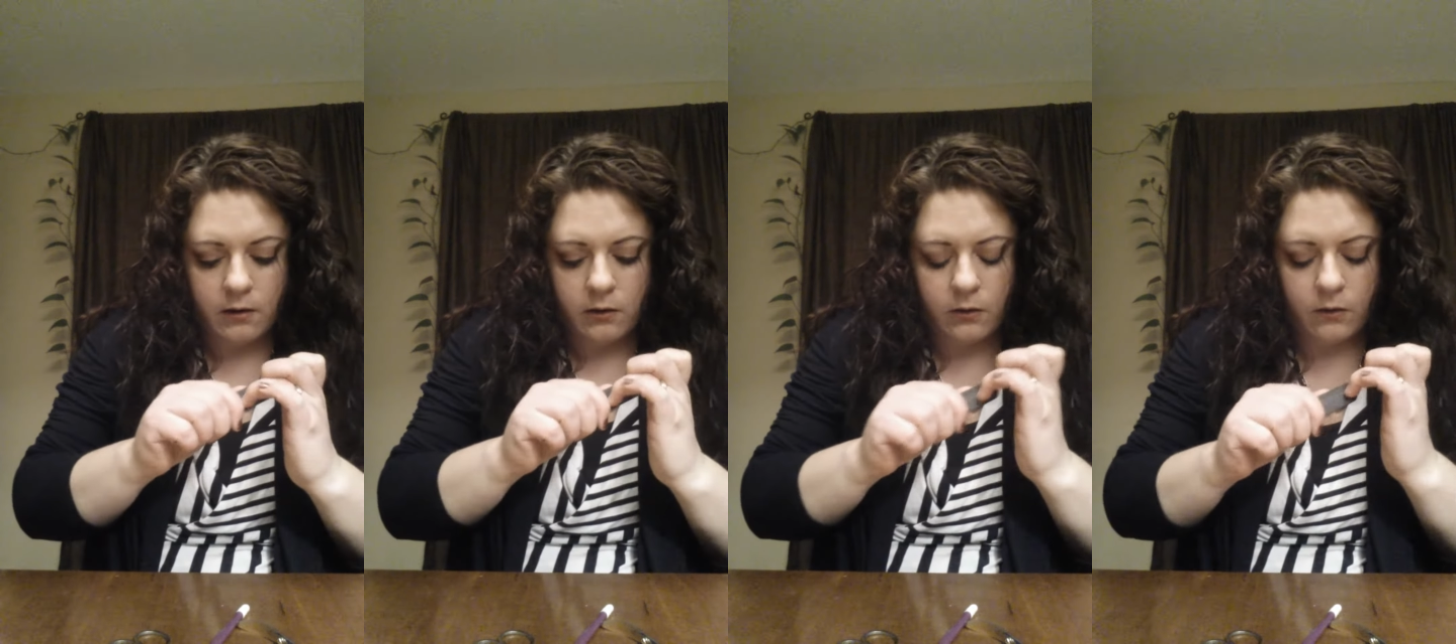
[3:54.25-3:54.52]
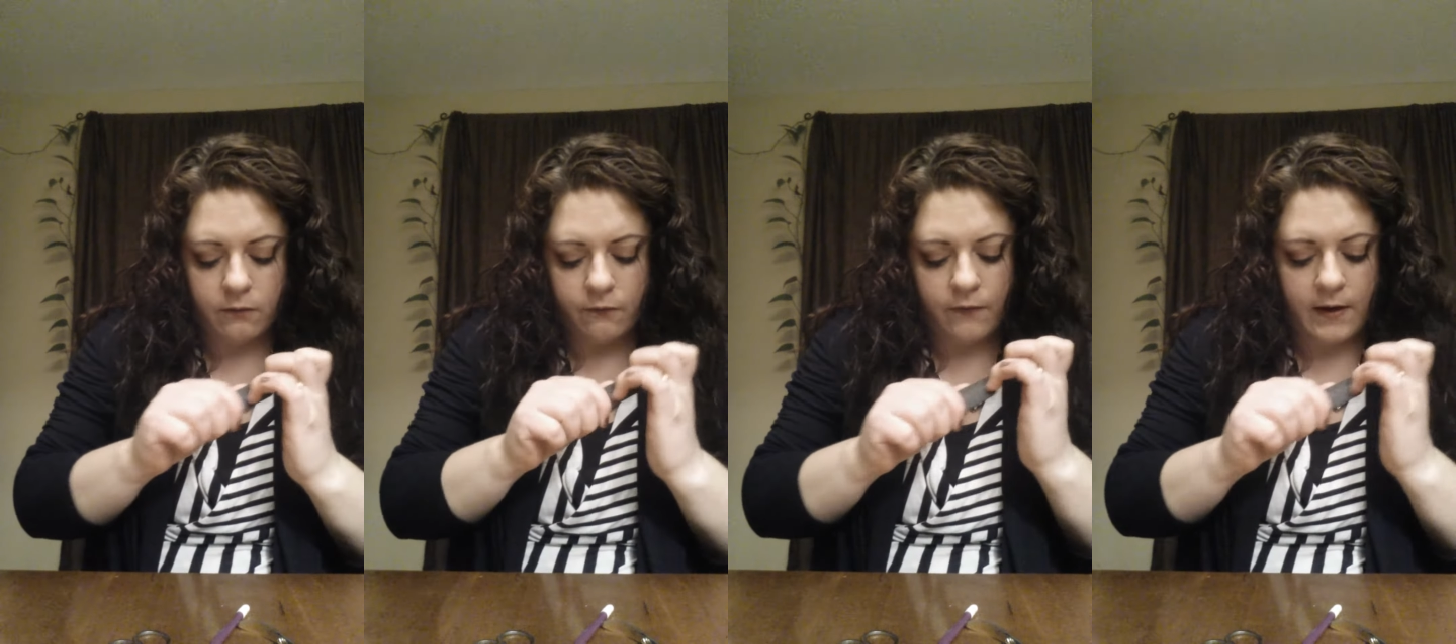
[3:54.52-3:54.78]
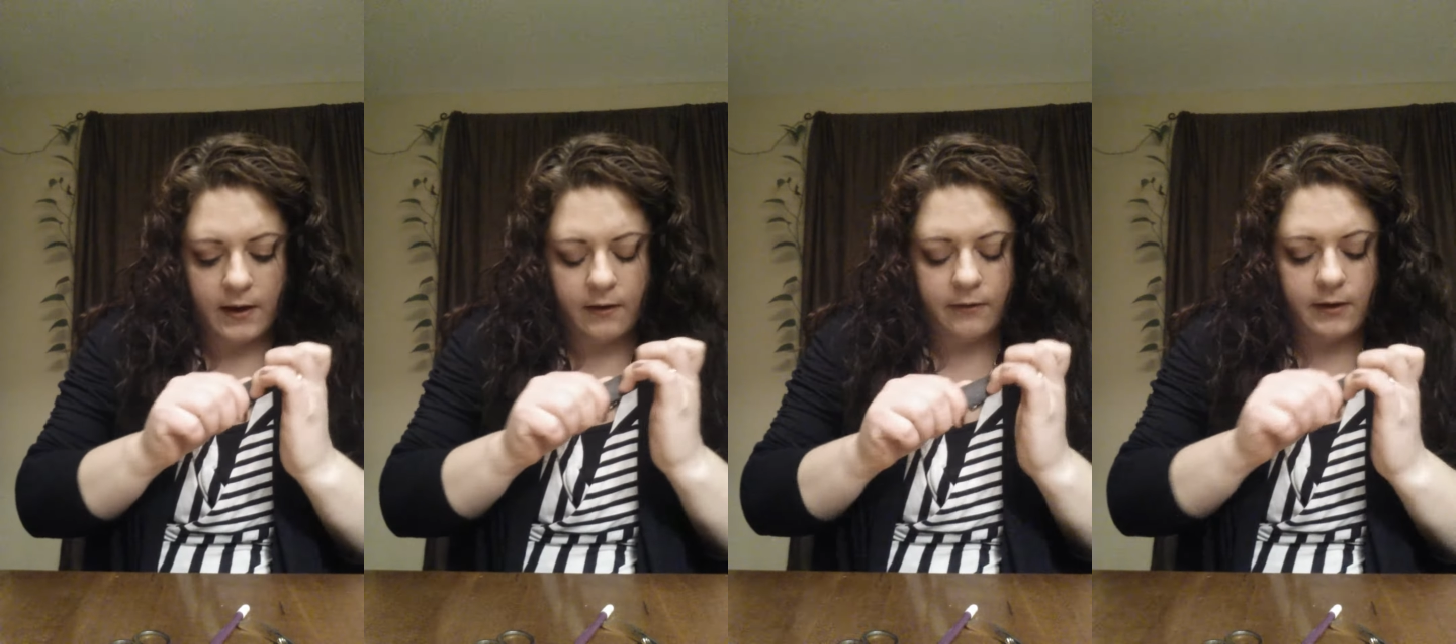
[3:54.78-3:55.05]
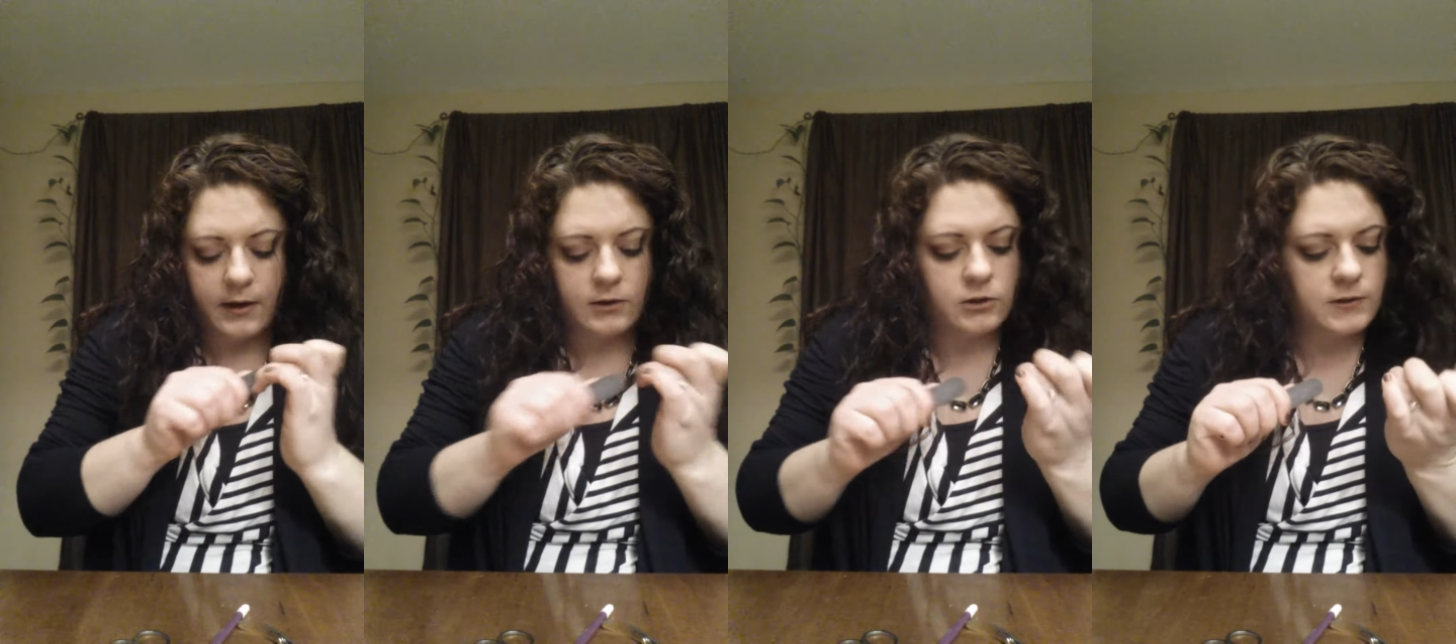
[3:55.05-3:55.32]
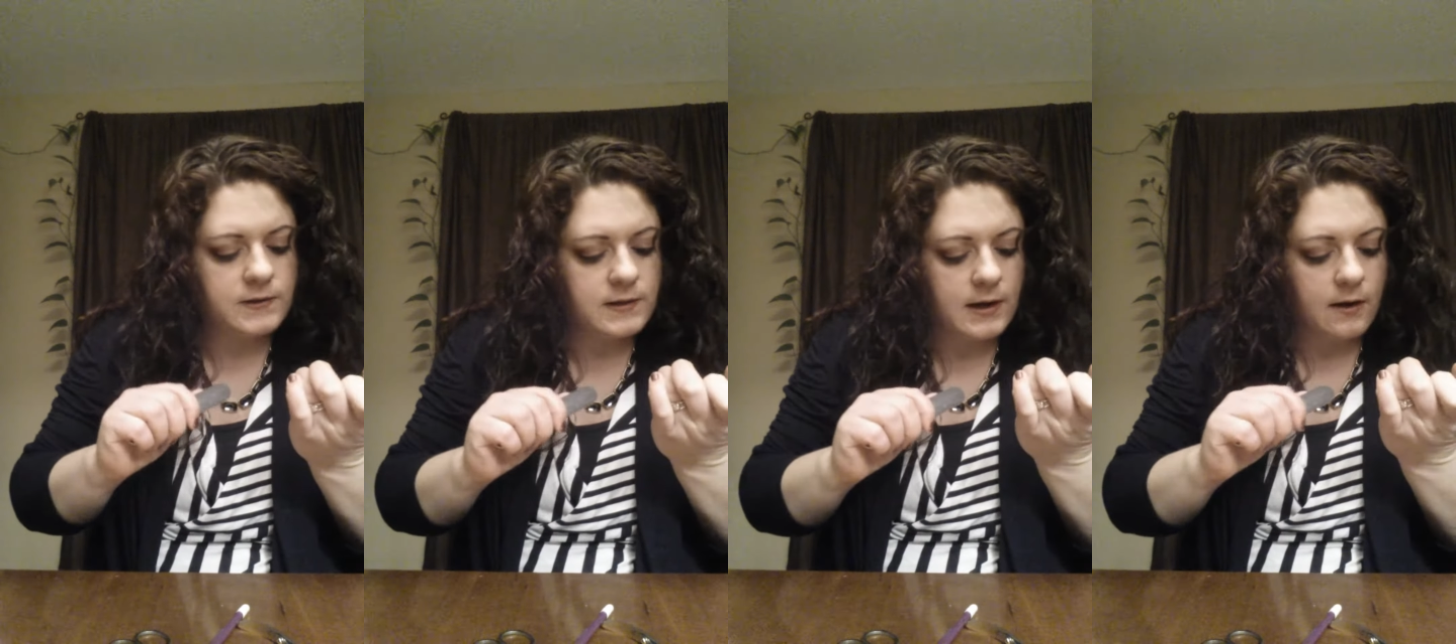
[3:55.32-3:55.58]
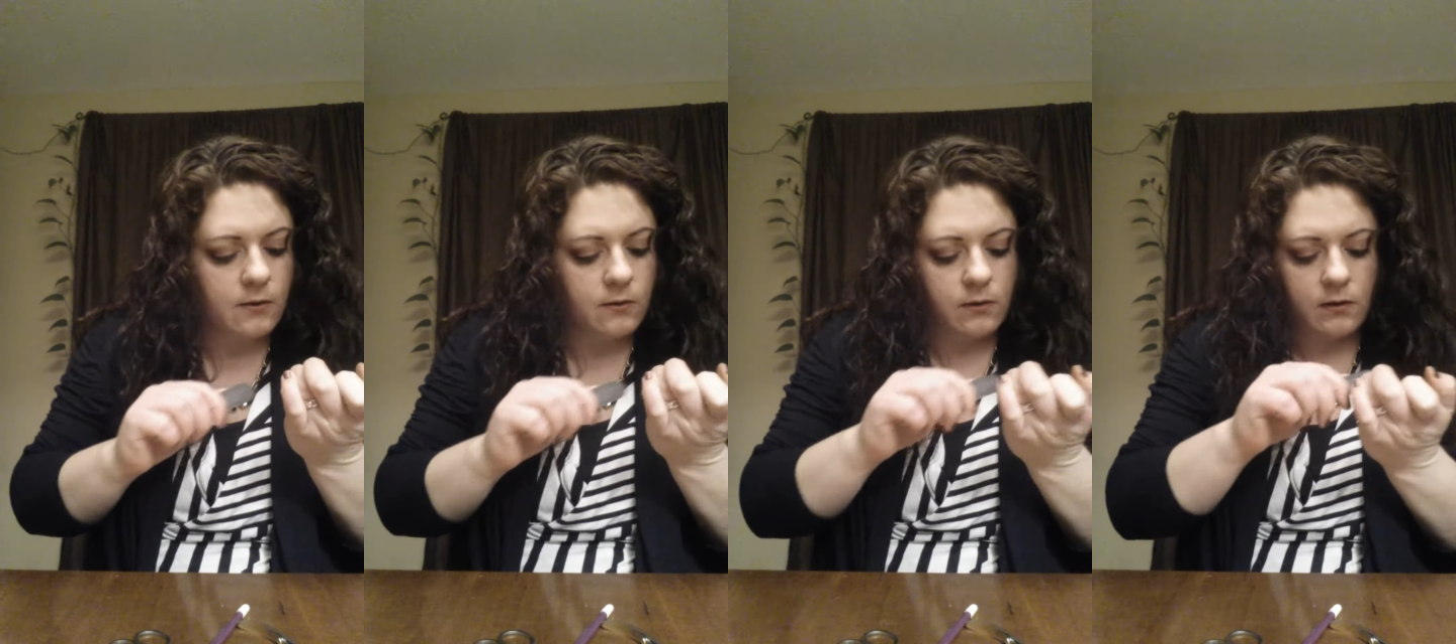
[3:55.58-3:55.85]
you can file the edges
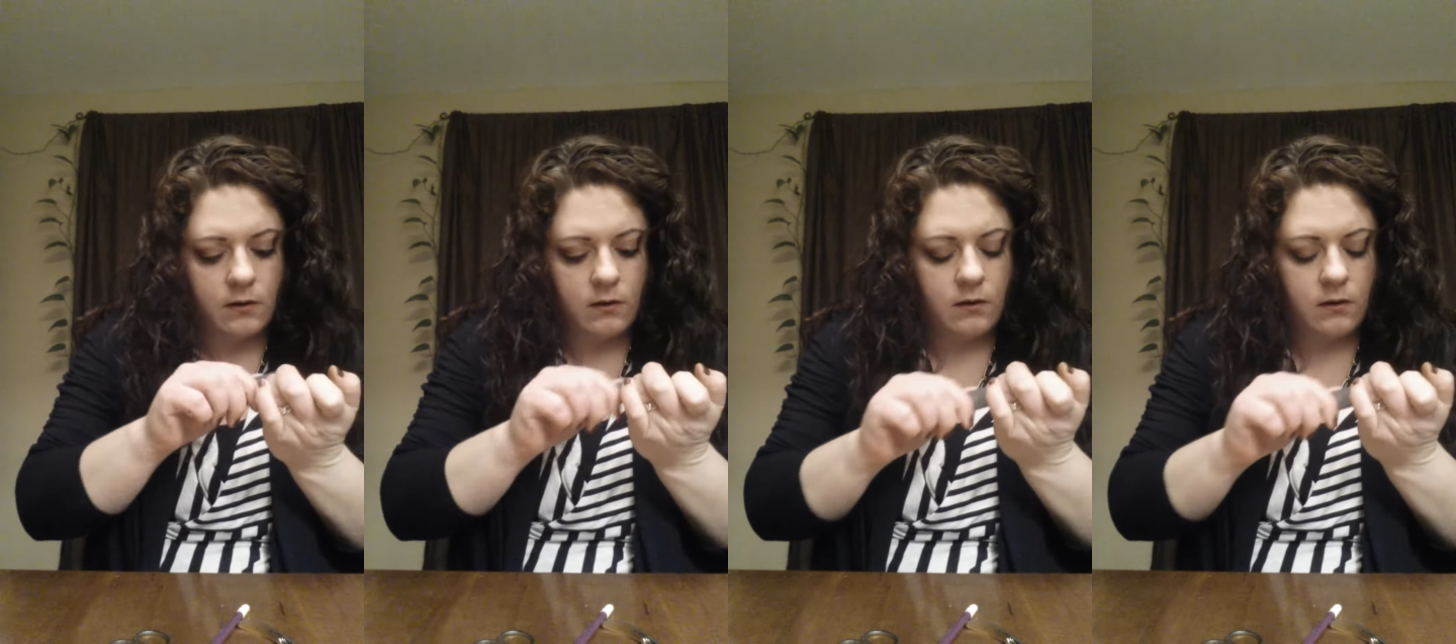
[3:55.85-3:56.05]
down.